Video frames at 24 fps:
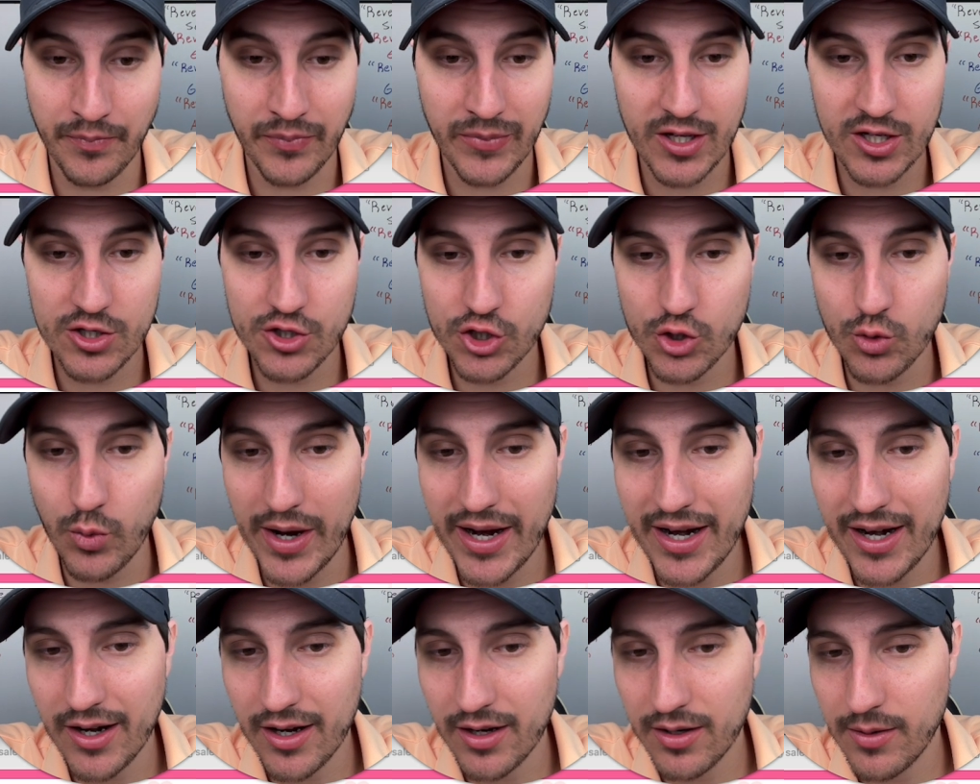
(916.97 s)

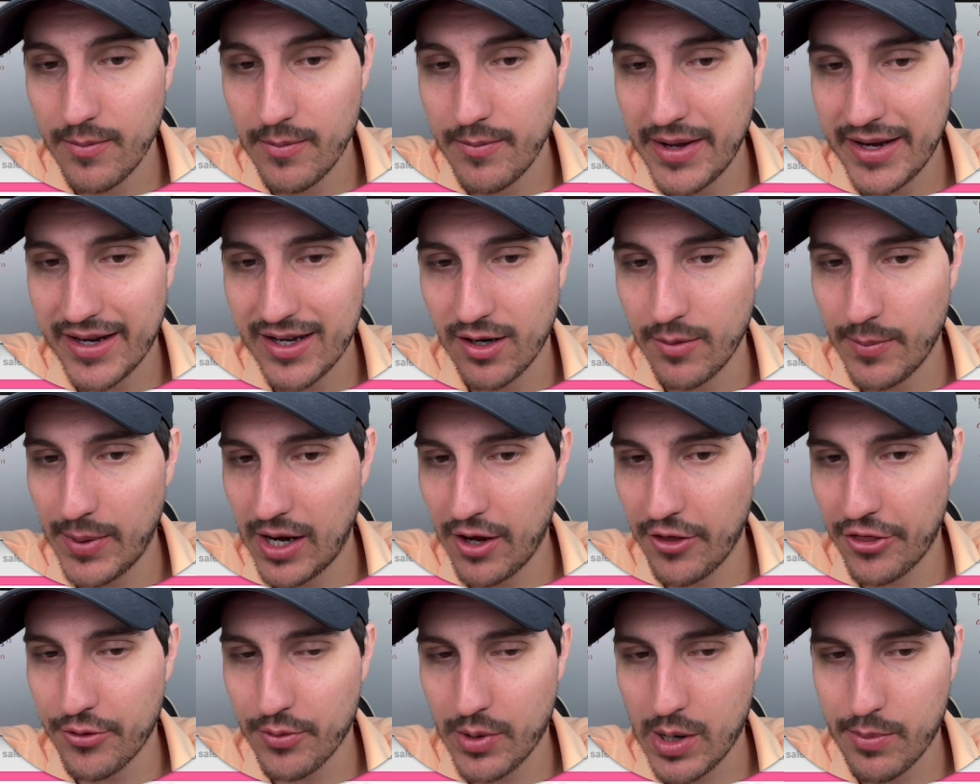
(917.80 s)
Square making about a
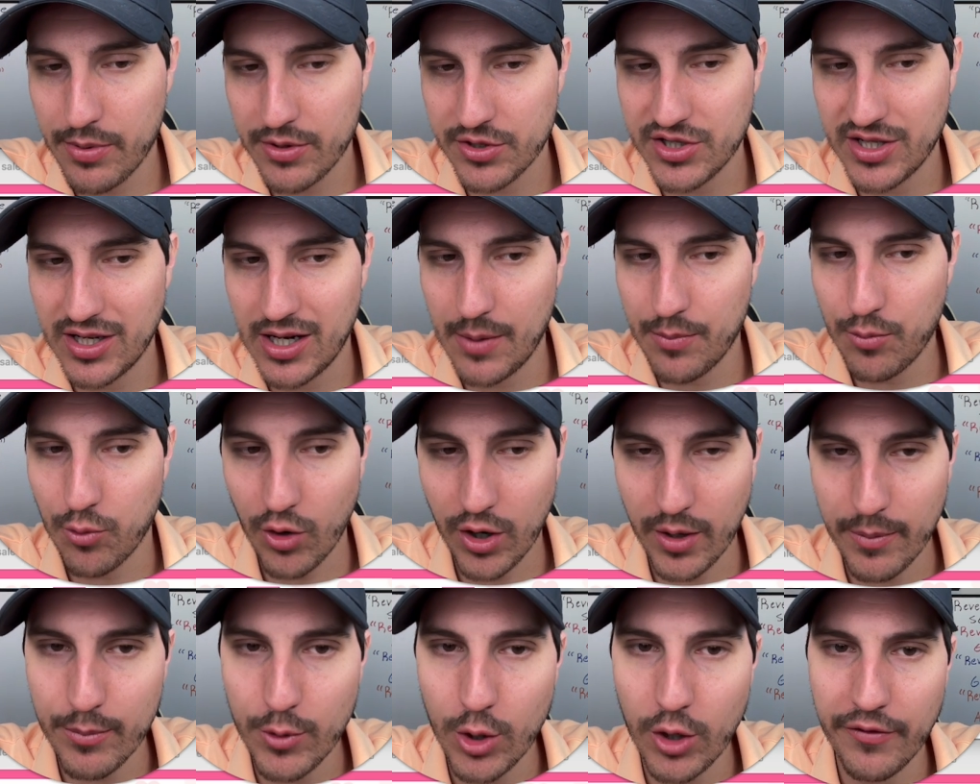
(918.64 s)
3%
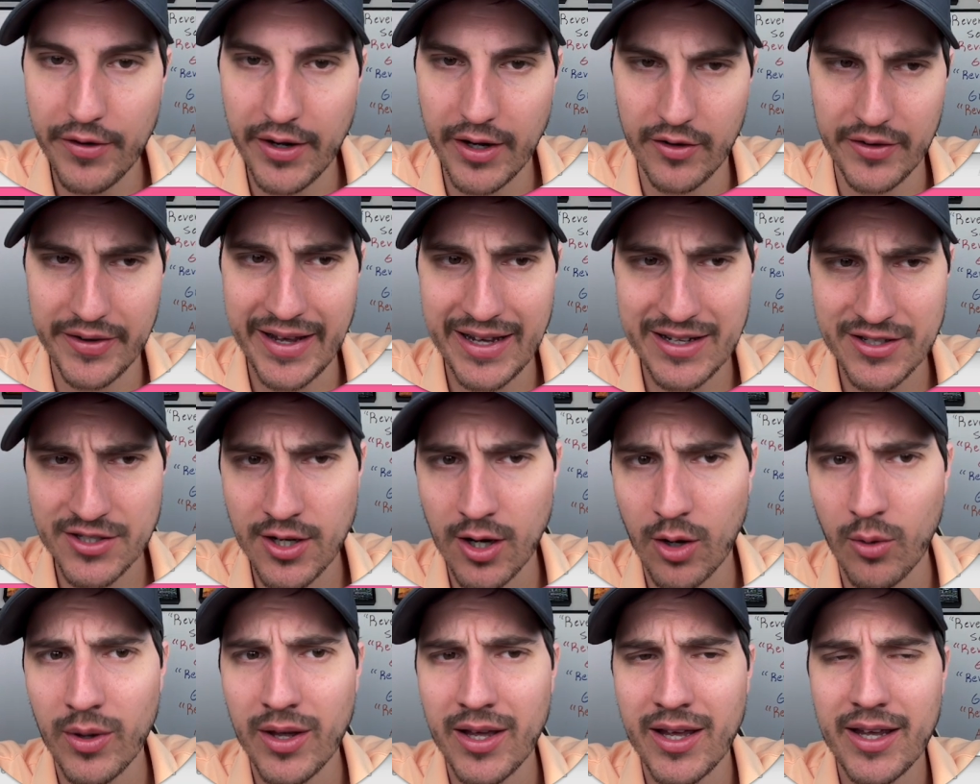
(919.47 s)
upward move here today.
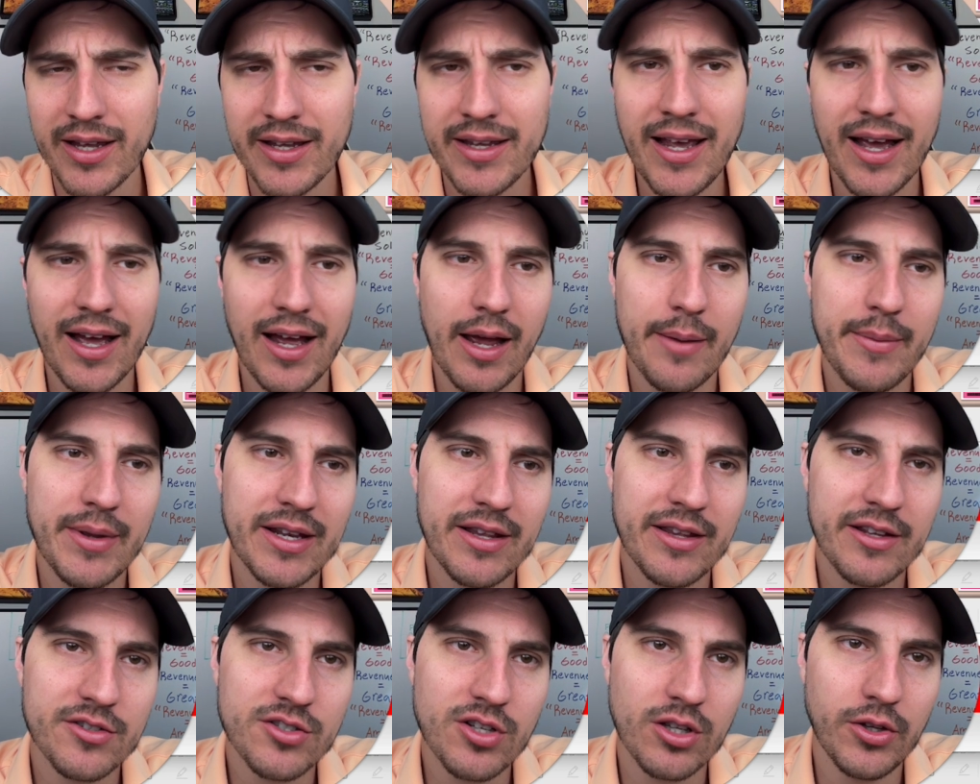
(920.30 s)
So yeah, I mean,
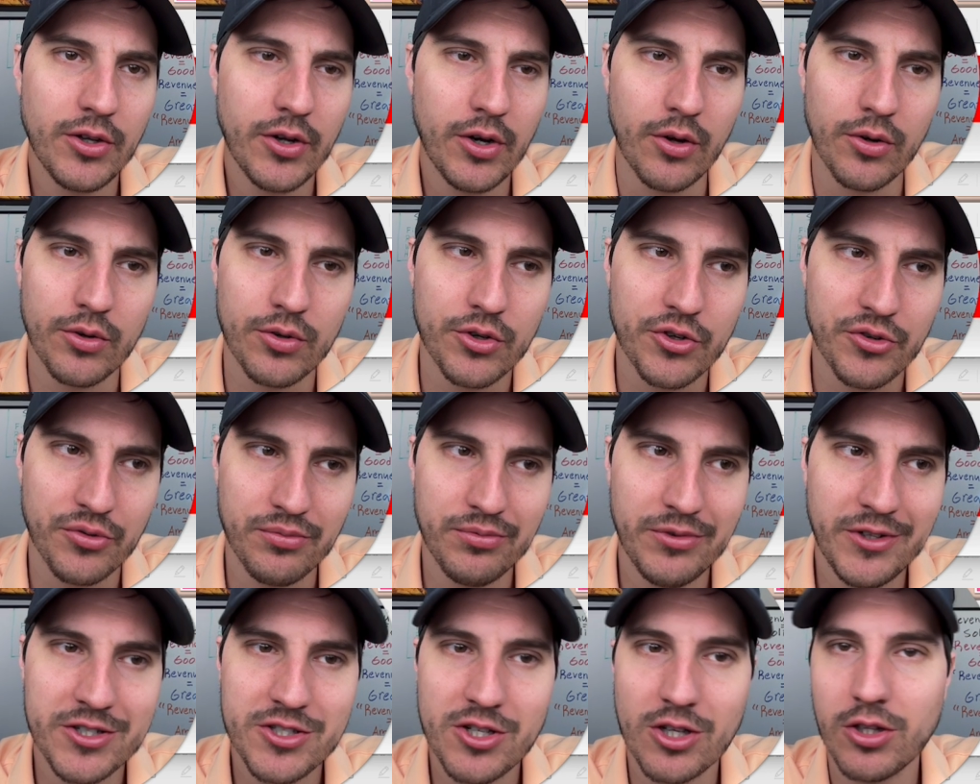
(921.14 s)
there's a little
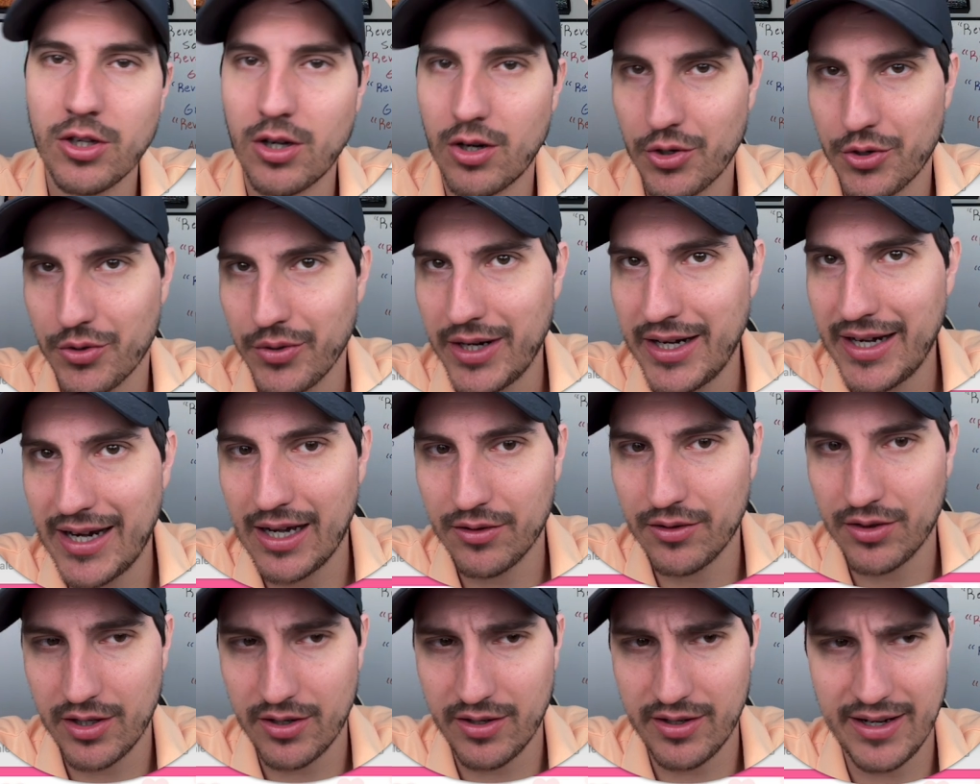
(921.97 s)
green
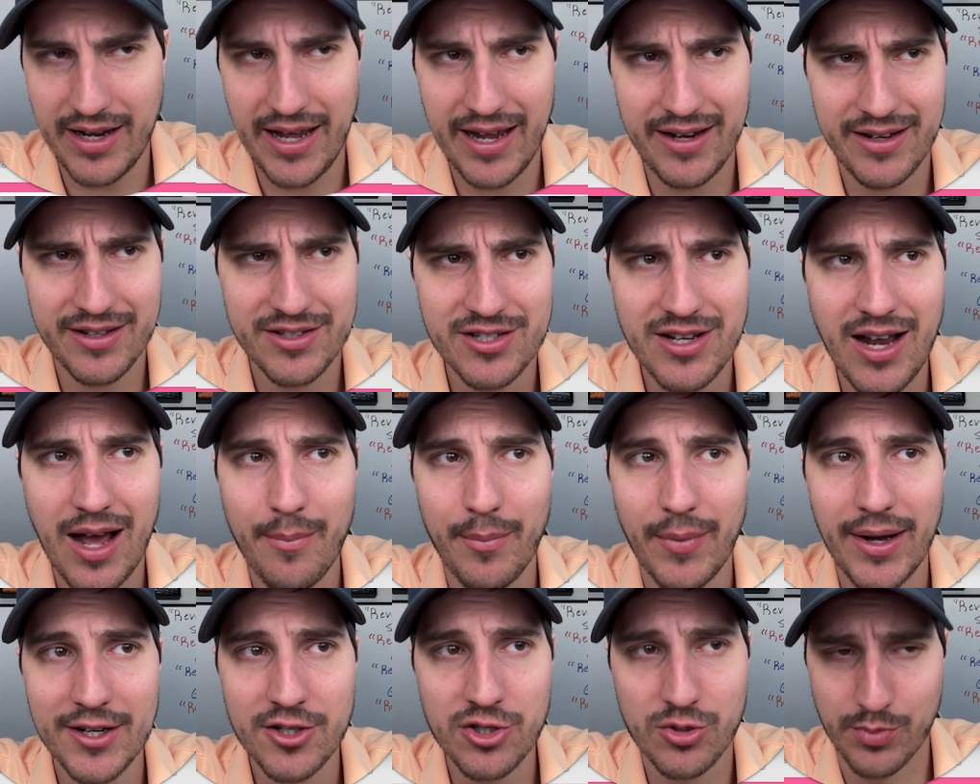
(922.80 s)
out there today. It's not much,